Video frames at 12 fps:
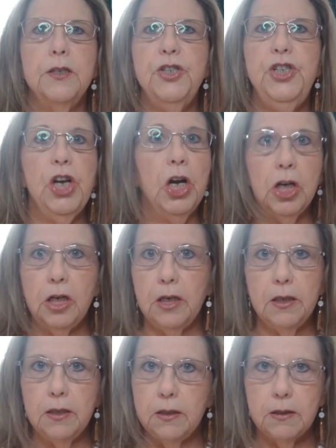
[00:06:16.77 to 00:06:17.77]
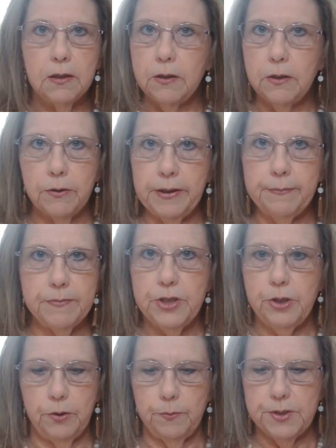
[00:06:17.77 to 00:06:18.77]
junk crimp
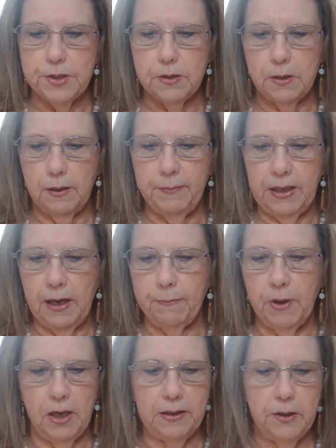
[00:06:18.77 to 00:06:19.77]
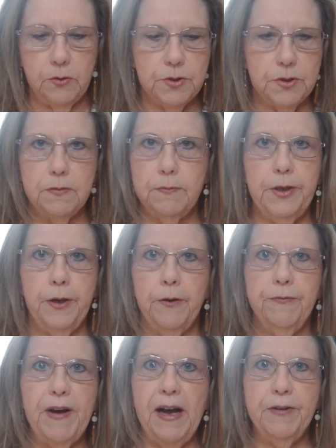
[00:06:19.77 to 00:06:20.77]
tubes. I mean, I bought those,
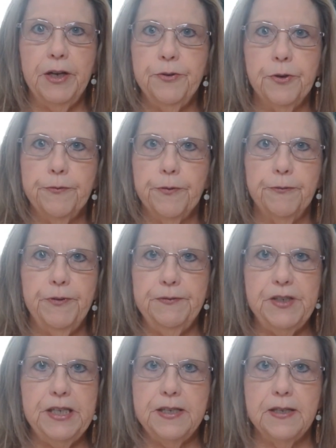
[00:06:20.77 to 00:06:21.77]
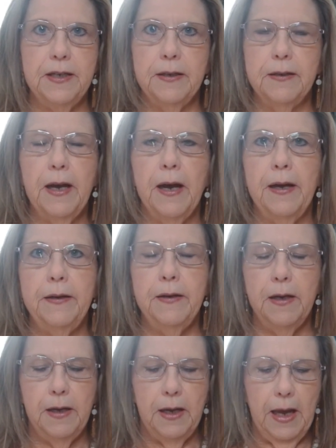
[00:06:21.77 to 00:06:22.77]
500 for 50 cent kind.
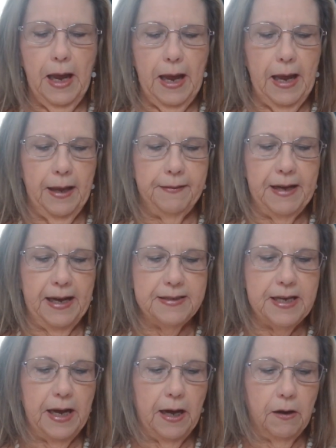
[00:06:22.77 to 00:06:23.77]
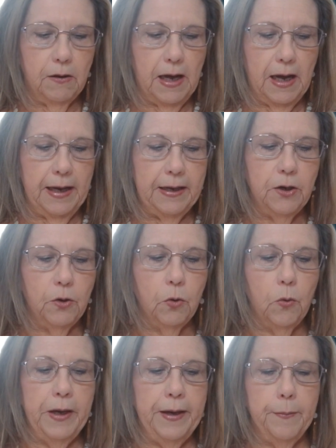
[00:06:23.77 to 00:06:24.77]
And that's how I
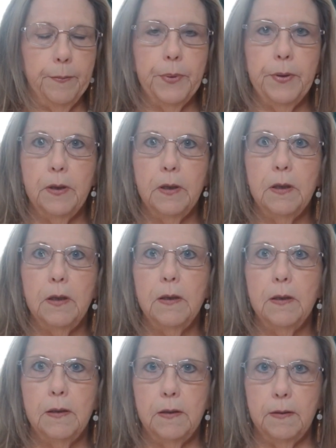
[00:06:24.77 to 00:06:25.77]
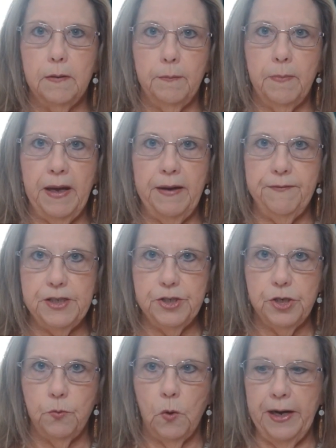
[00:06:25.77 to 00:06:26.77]
crimp my
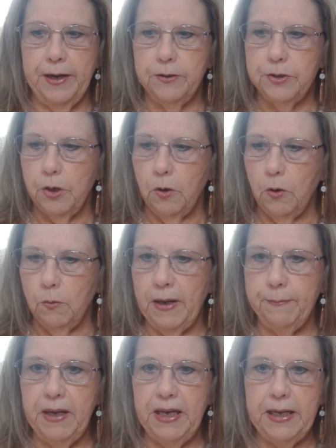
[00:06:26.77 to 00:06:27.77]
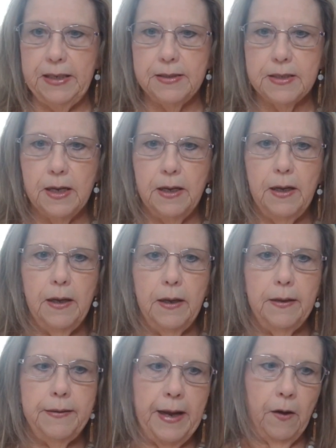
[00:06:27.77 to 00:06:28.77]
fishing wire to hold my beads.
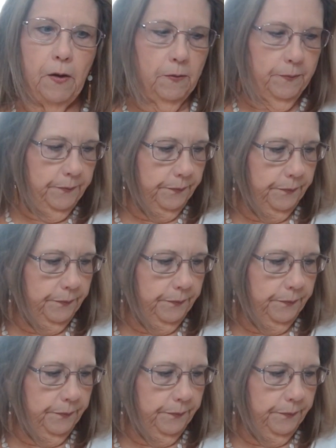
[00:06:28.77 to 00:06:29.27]
Now,